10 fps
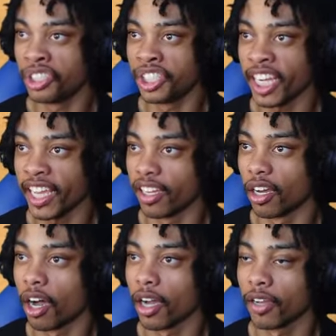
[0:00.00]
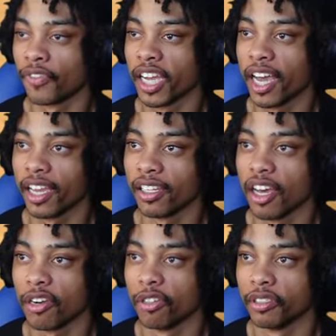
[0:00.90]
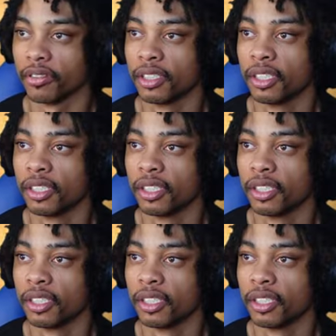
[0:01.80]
shit! Oh, I forgot I can lock on.